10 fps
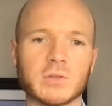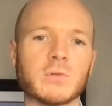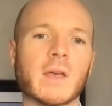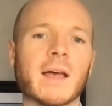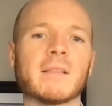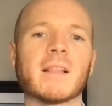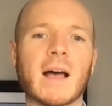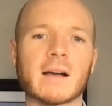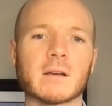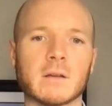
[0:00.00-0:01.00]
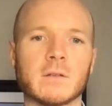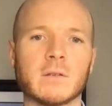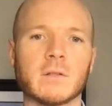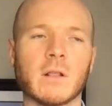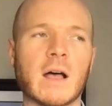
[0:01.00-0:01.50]
So you can't lock,
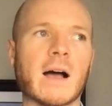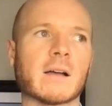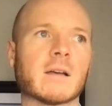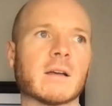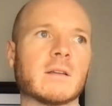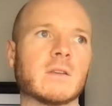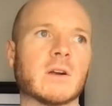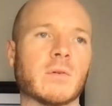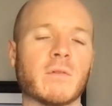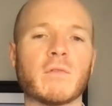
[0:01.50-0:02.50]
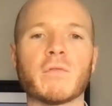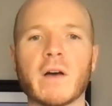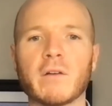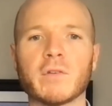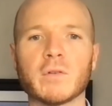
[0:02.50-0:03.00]
lock, you know, if you
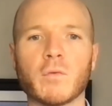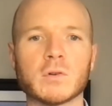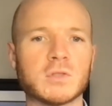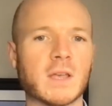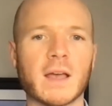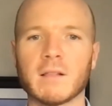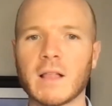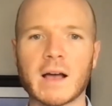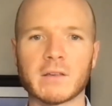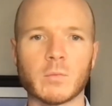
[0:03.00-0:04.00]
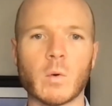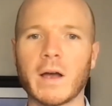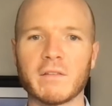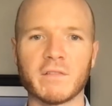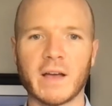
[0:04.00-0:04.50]
file for divorce, you can't lock your
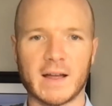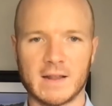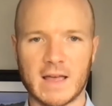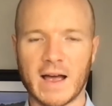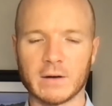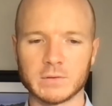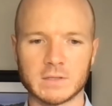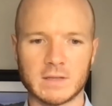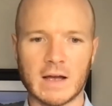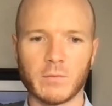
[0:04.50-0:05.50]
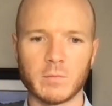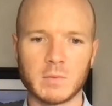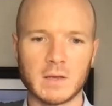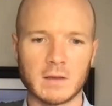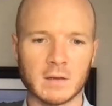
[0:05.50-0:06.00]
wife out of the house. That would
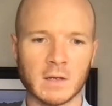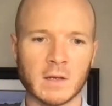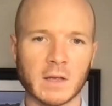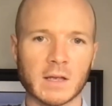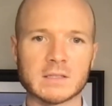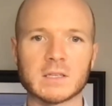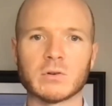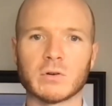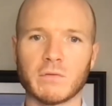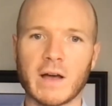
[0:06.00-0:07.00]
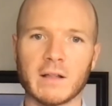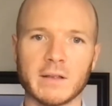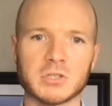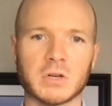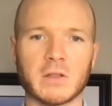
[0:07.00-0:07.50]
be considered a
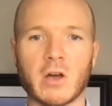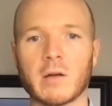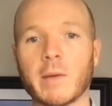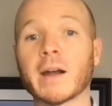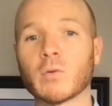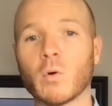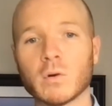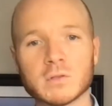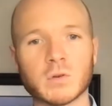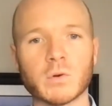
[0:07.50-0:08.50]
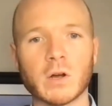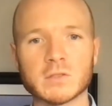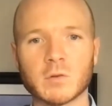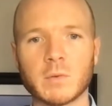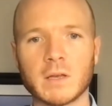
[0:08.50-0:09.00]
violation of the automatic orders. It would
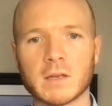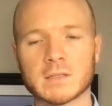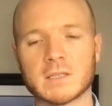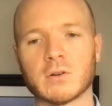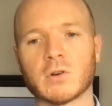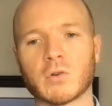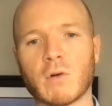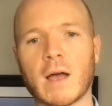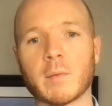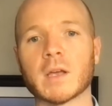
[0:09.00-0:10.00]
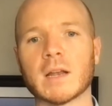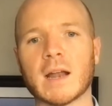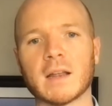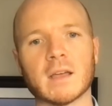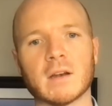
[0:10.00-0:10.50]
also be considered a crime in
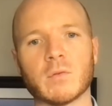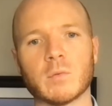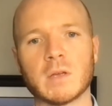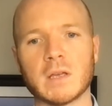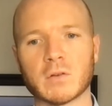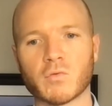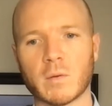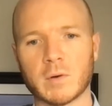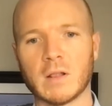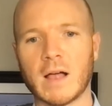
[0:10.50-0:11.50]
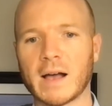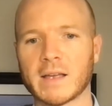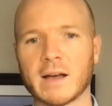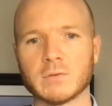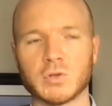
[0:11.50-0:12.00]
Connecticut. It would be criminal
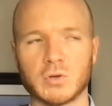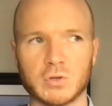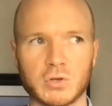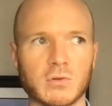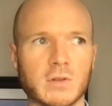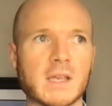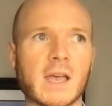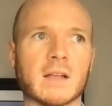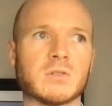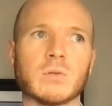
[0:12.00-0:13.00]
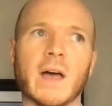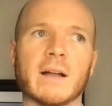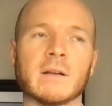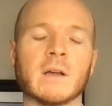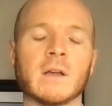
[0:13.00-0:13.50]
lockout. So you certainly can't do that.